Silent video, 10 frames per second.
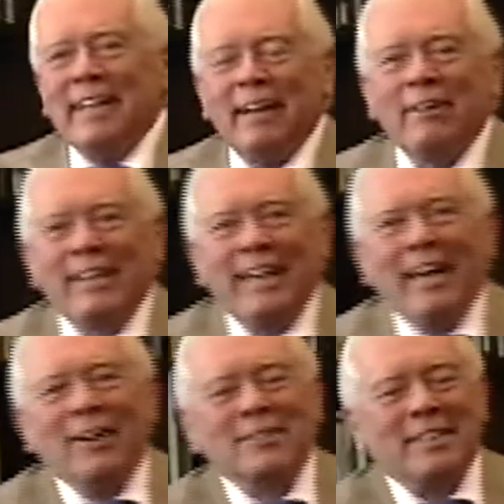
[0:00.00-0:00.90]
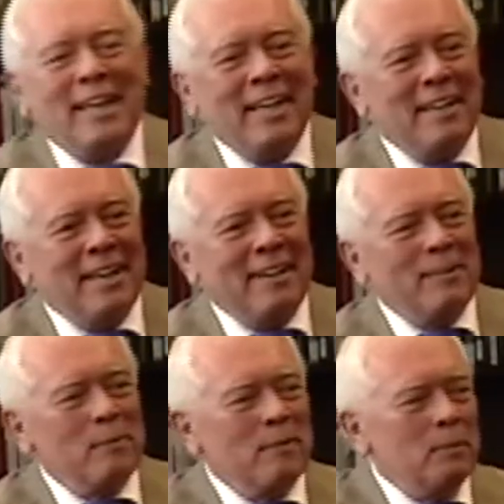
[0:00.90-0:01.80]
everything else, and uh,
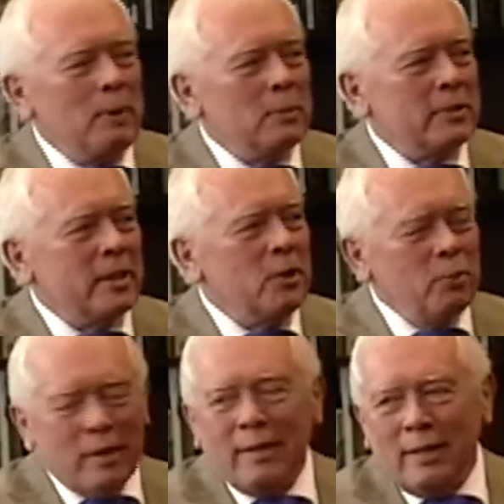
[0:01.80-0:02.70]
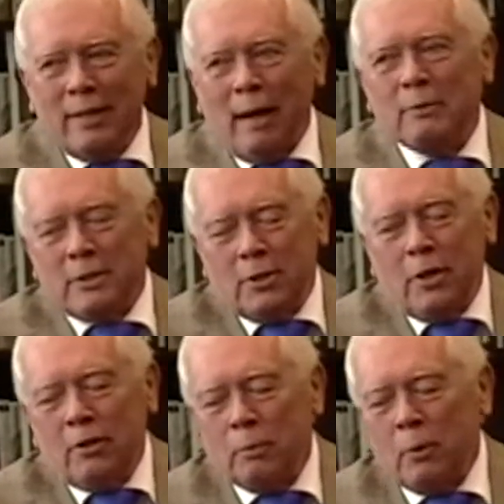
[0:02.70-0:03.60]
people said, do you really think, I was the
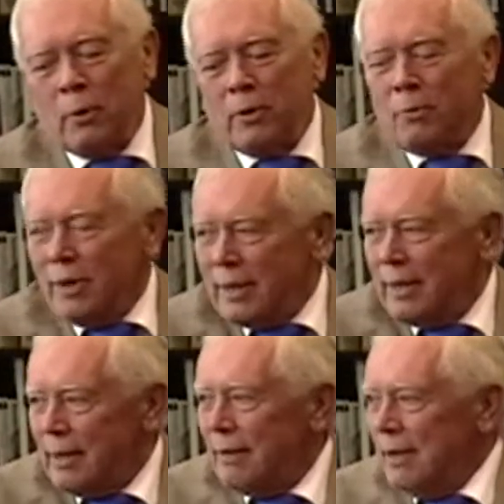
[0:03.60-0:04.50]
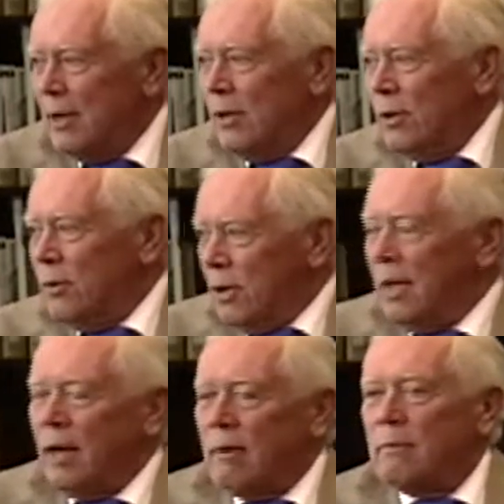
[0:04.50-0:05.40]
chair of the board, you really think you can
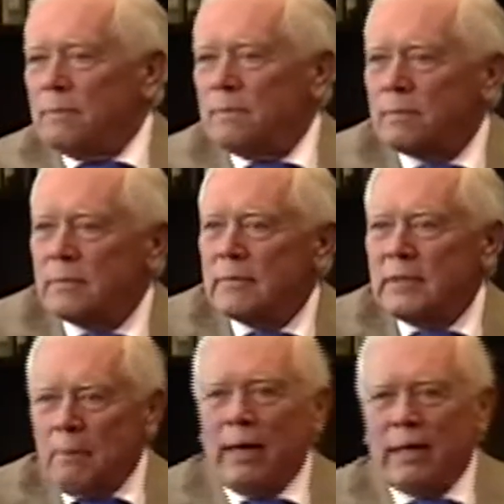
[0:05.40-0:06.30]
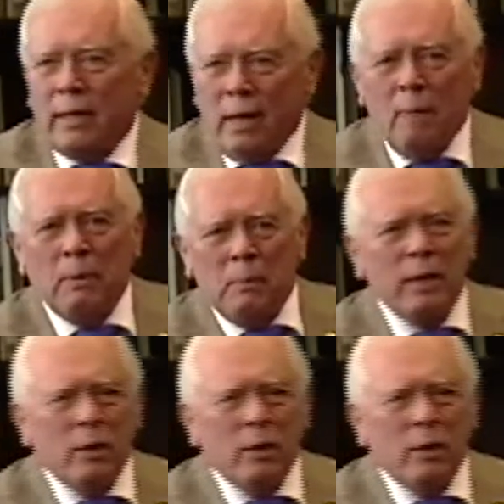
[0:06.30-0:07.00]
get somebody to come and be